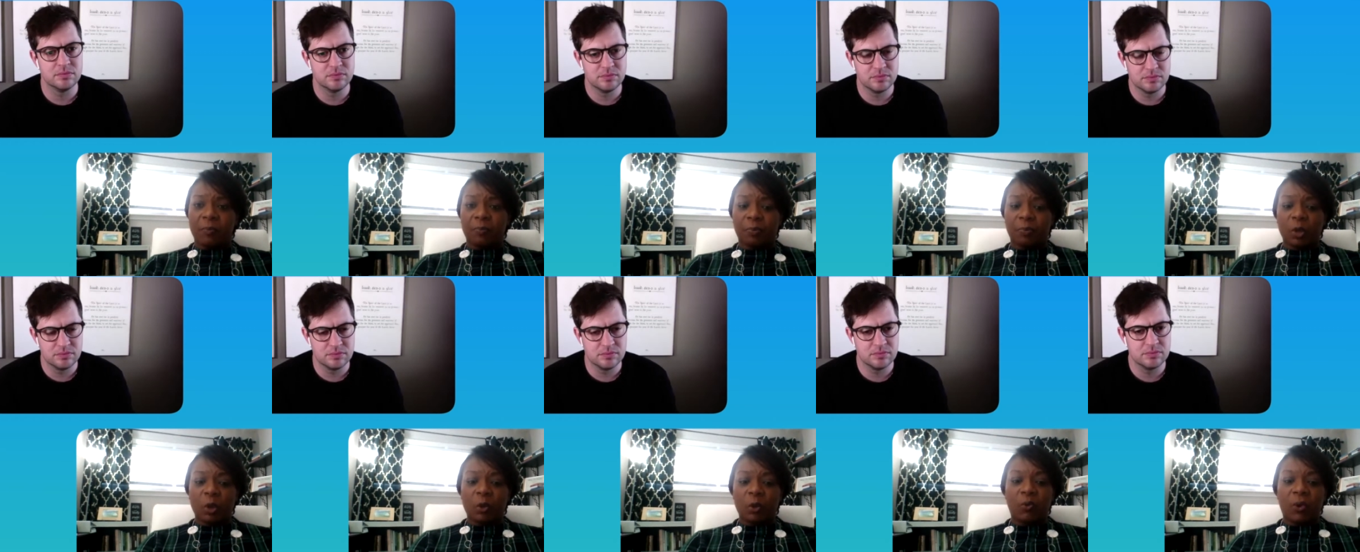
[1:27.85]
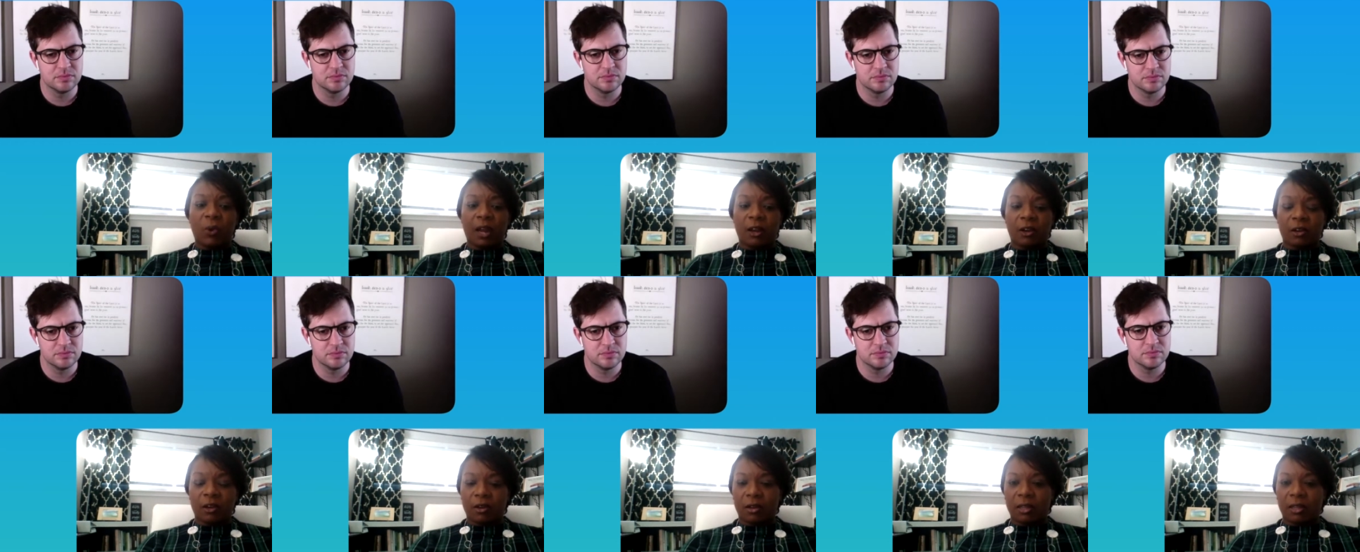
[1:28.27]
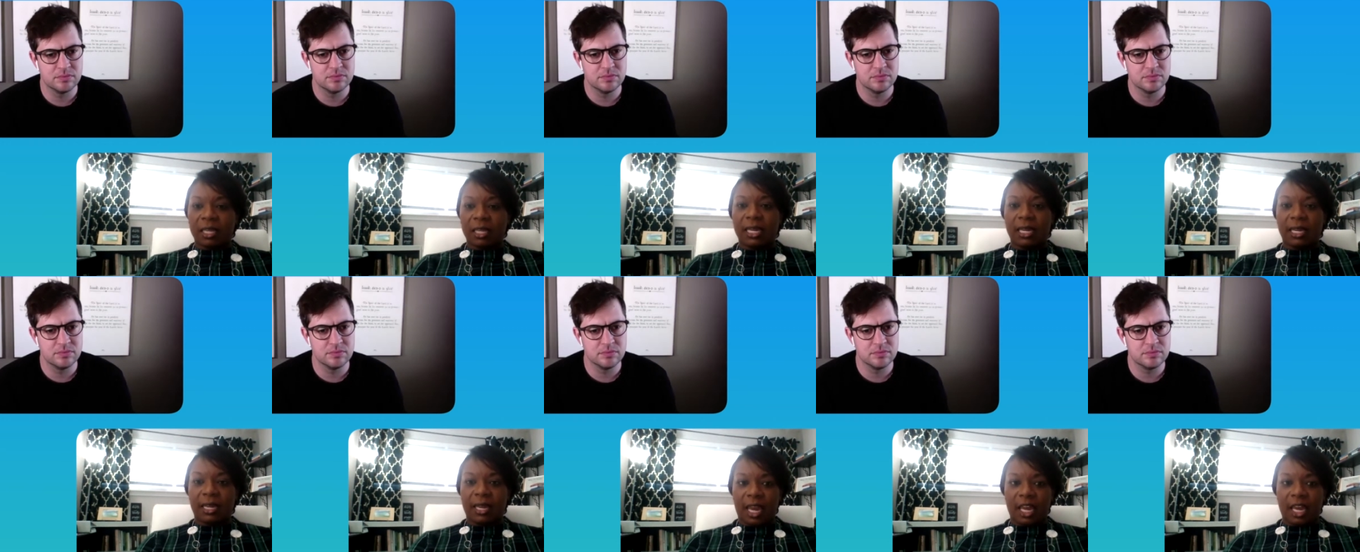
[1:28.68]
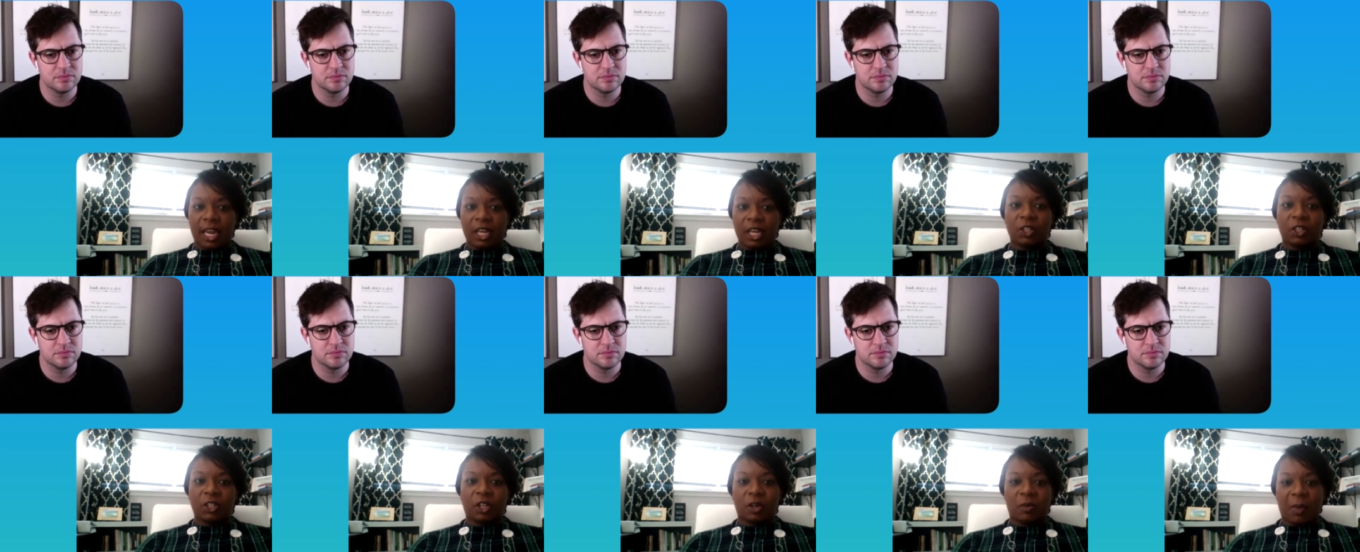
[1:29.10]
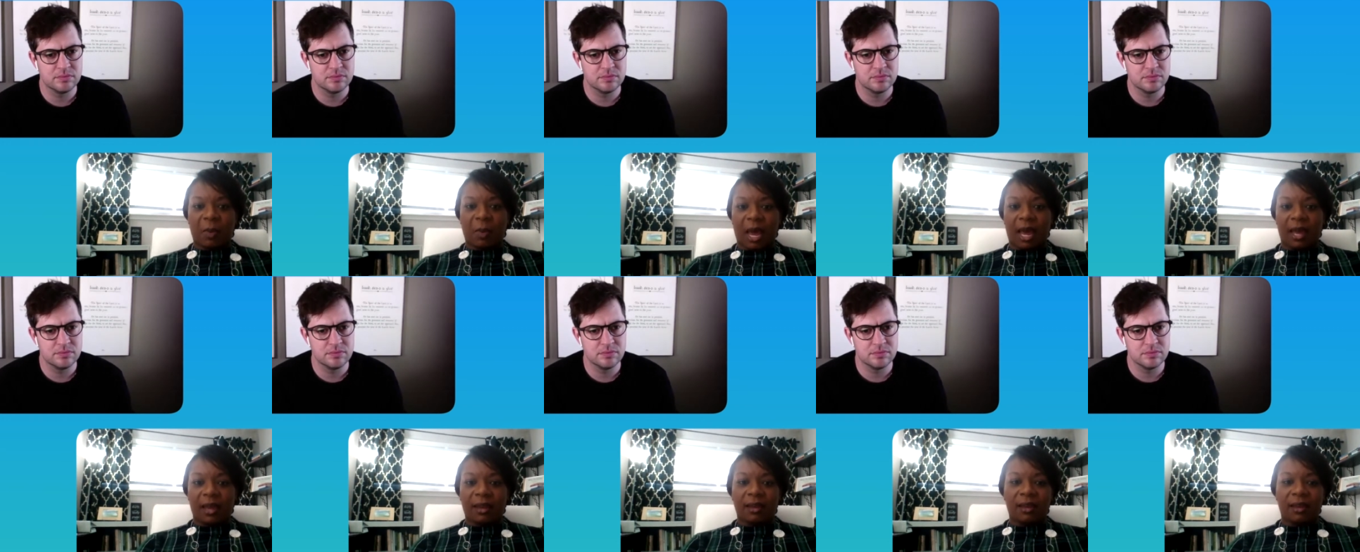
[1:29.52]
Speaker 1: regularly engaging your
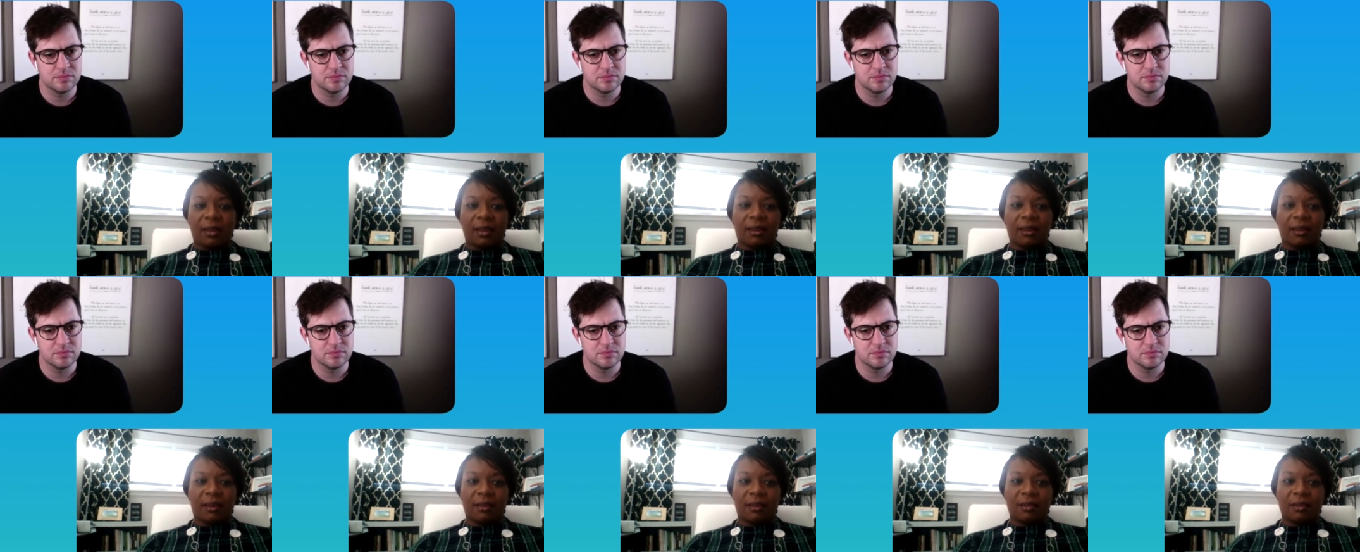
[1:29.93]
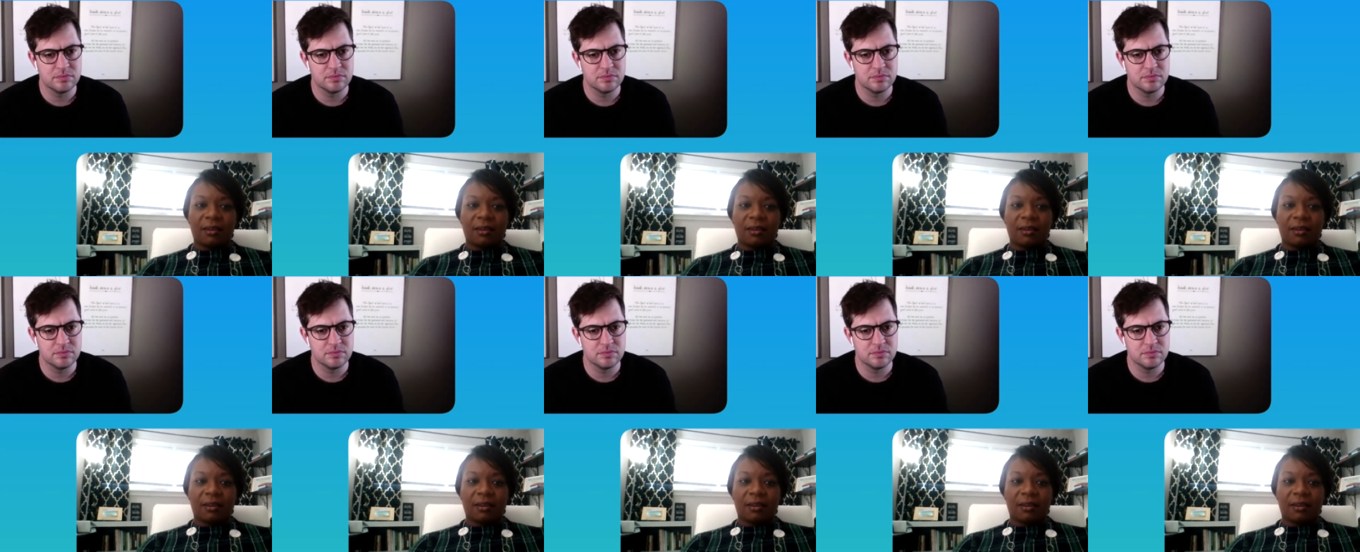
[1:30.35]
mind in